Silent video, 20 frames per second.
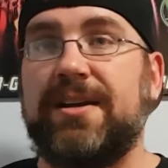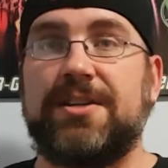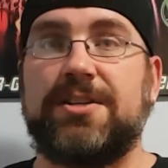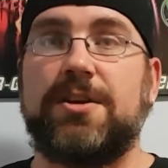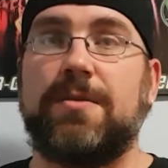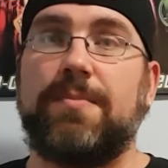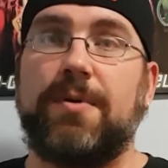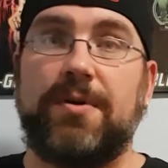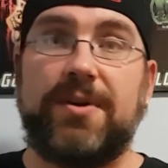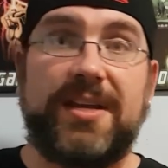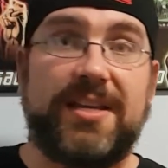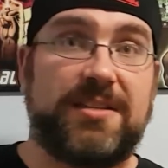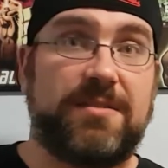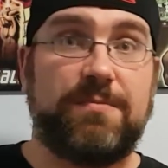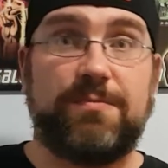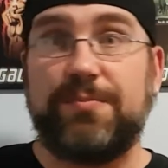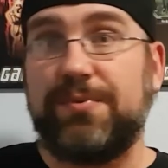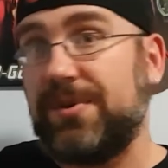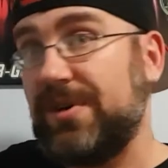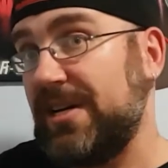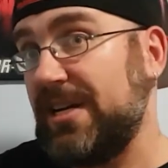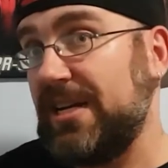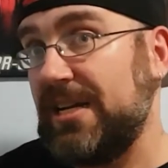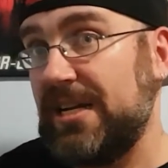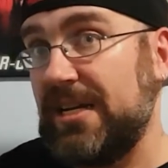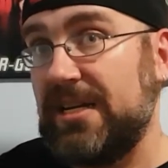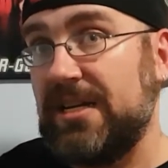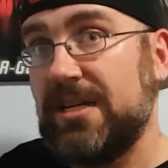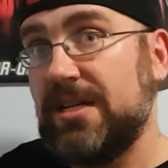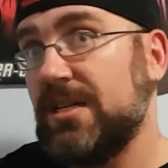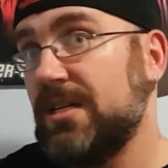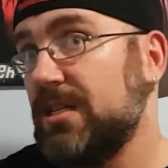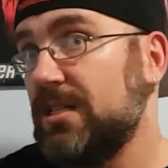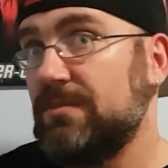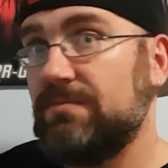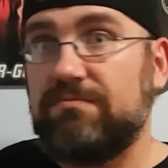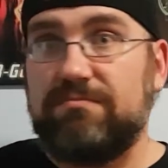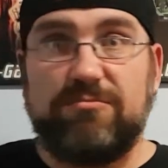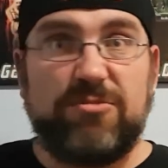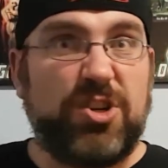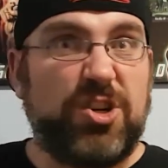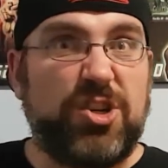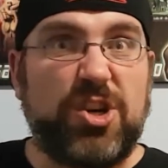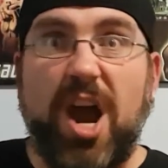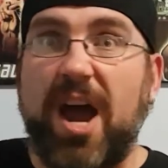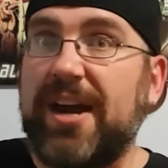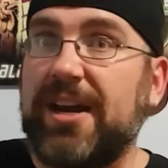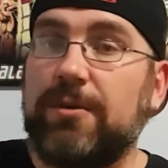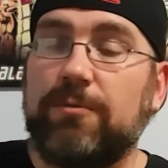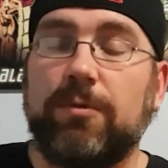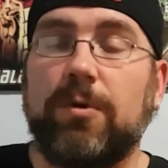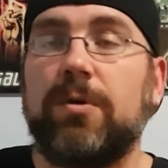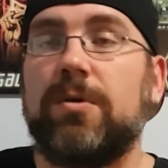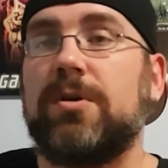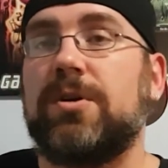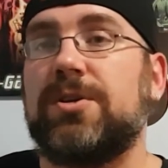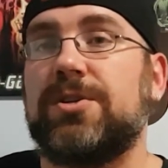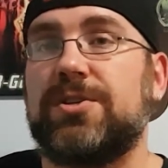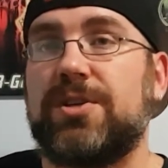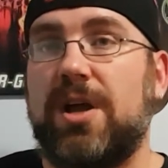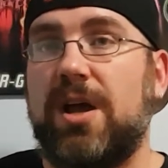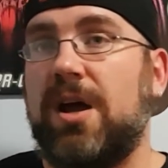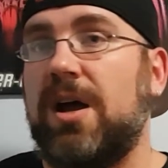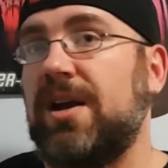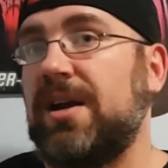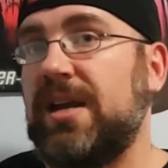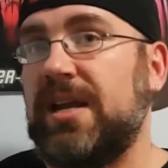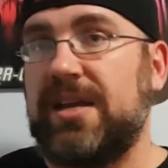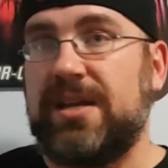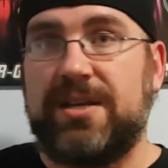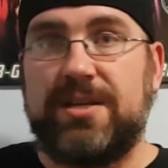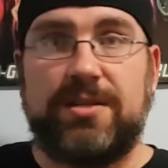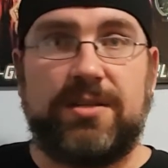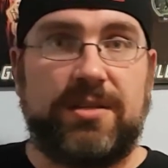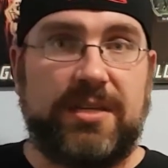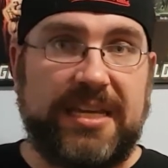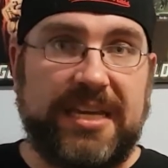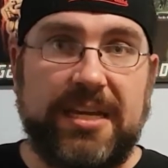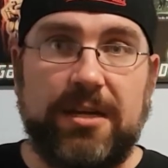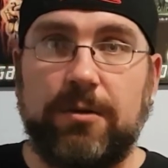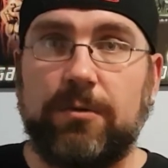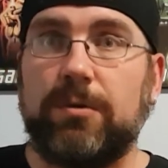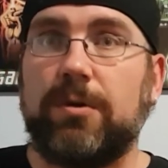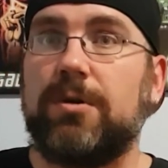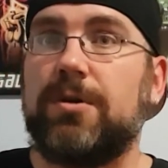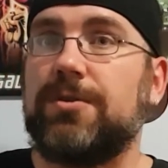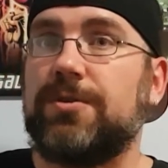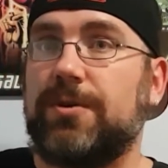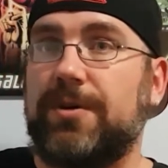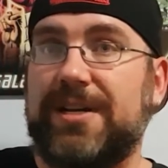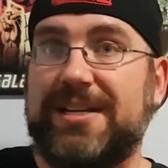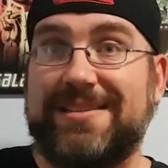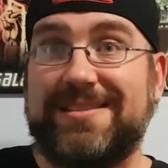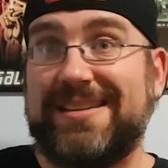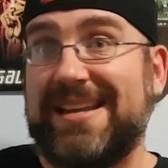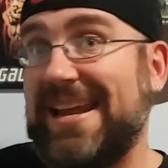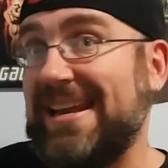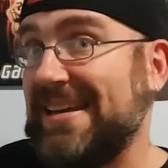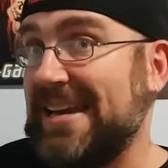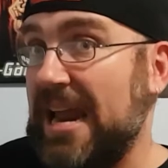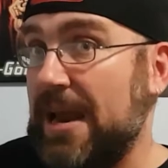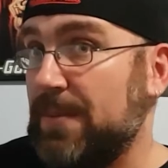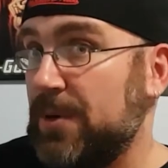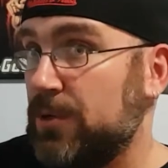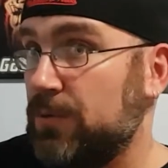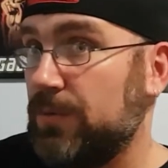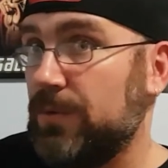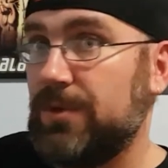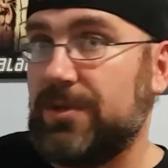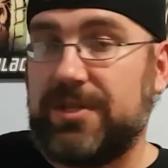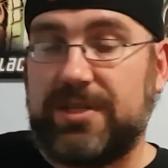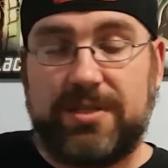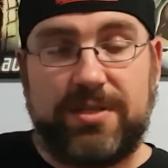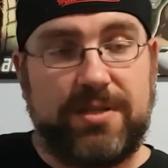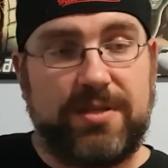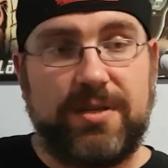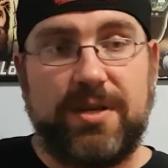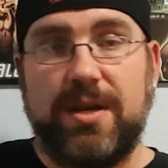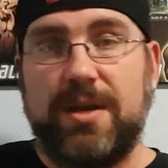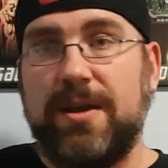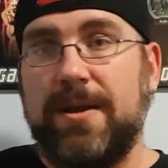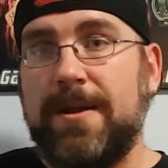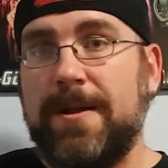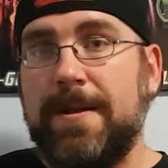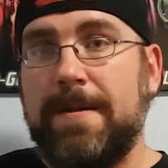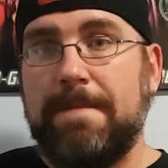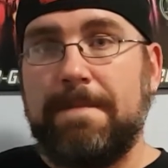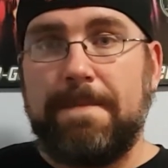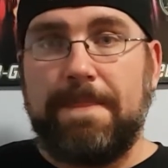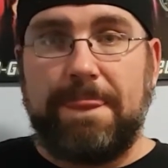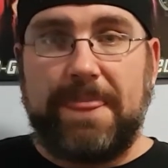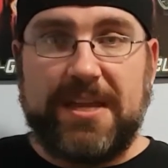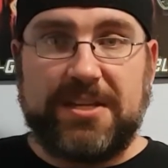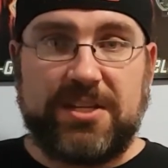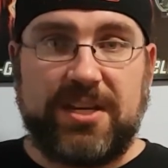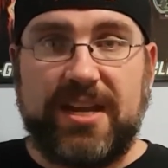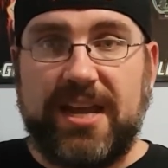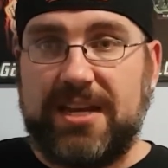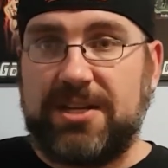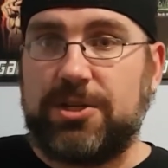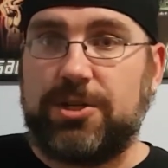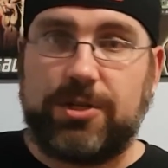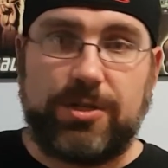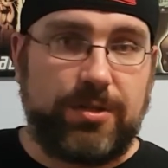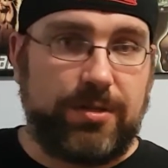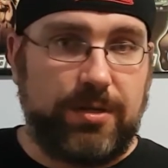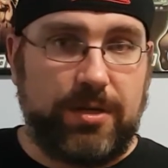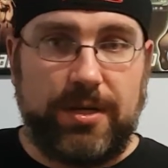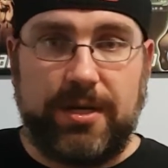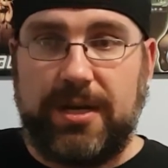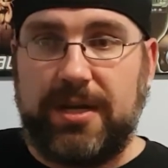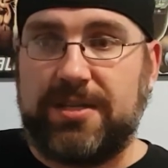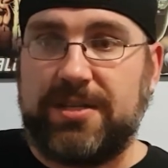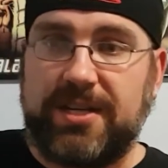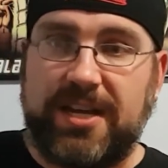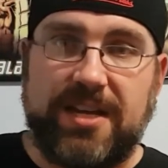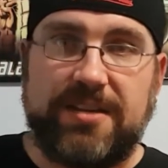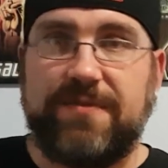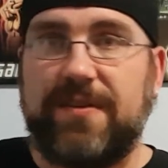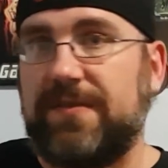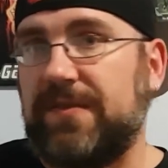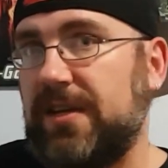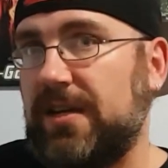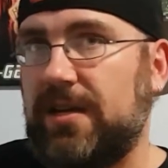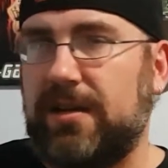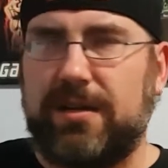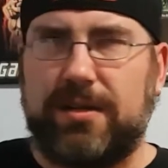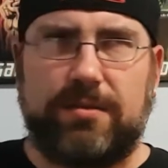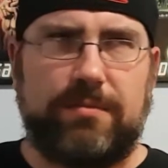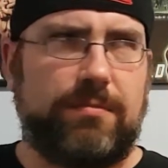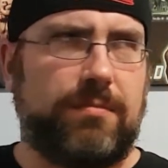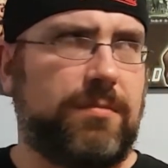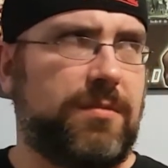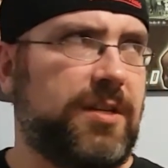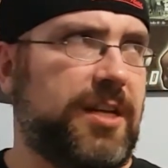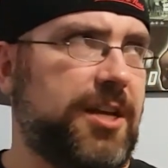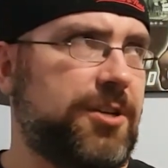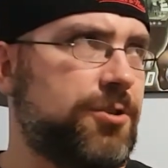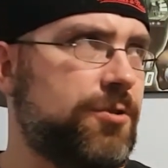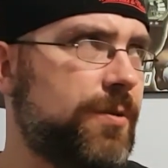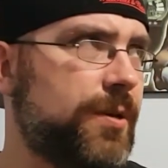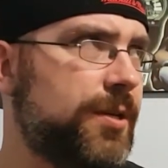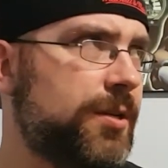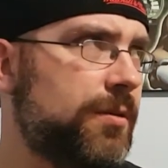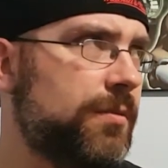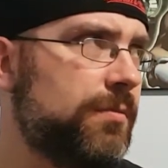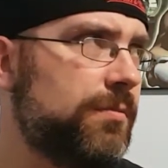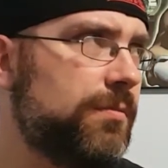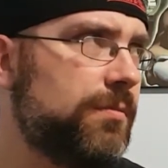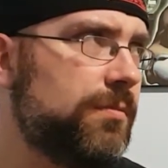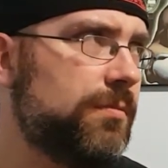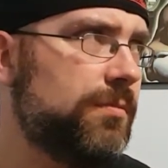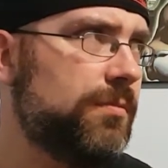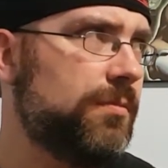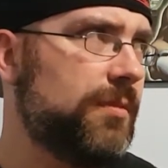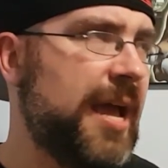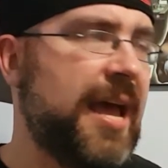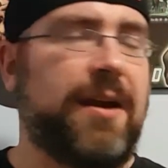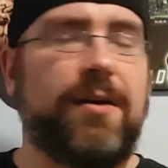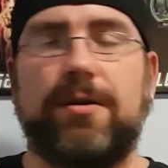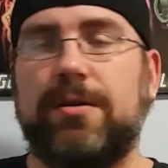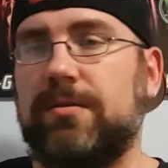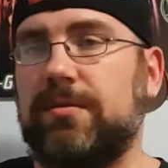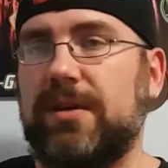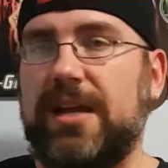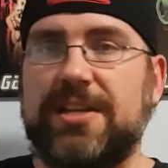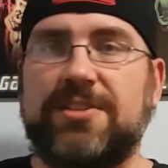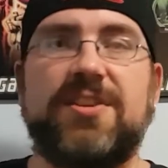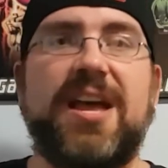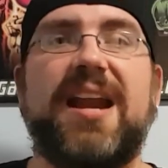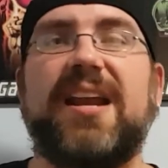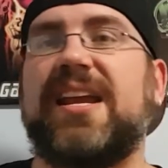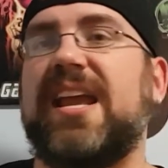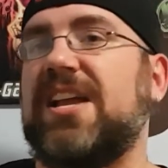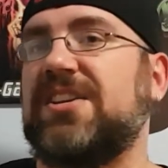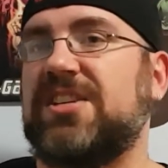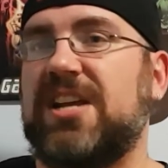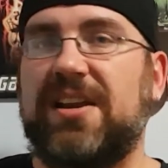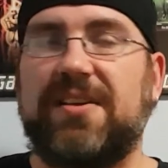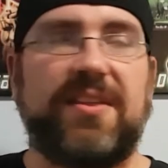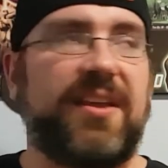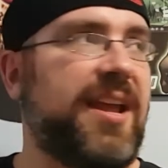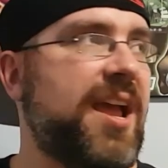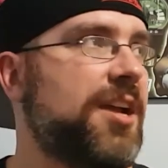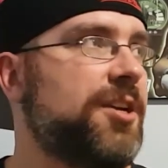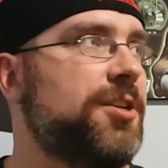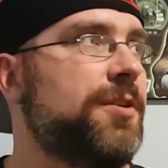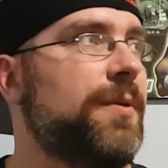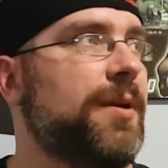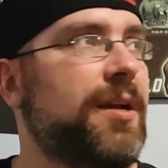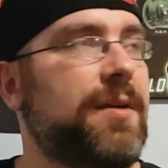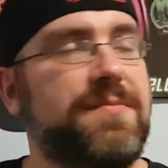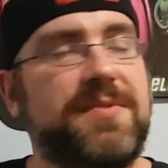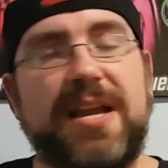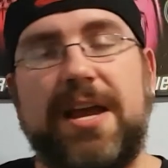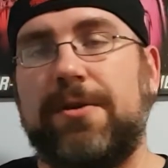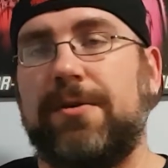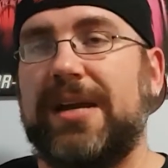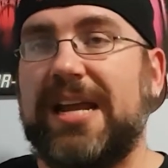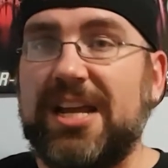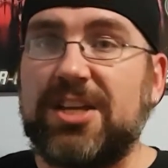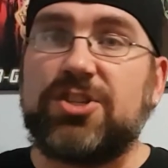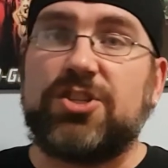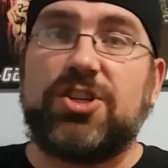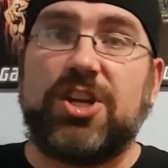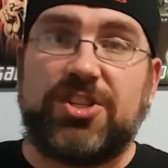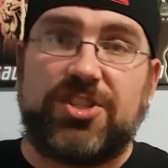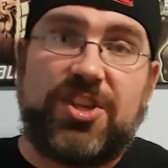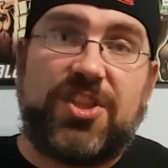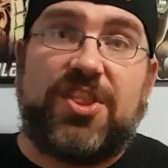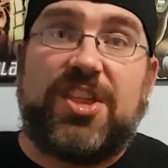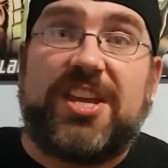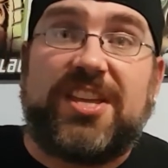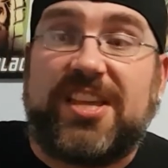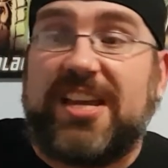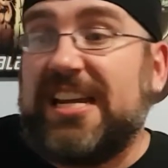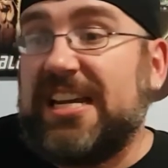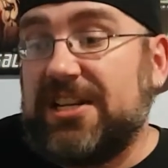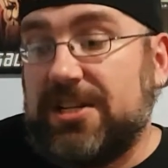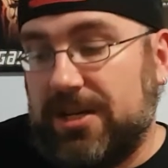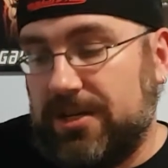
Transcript: your opponent gets some pretty shoddy rolls on his heal rolls or his take damage rolls. It's it's a catch. It's a catch 50, uh, catch 22. I don't know. It's not a catch anything actually when it comes down to it. It's just a thing that he does.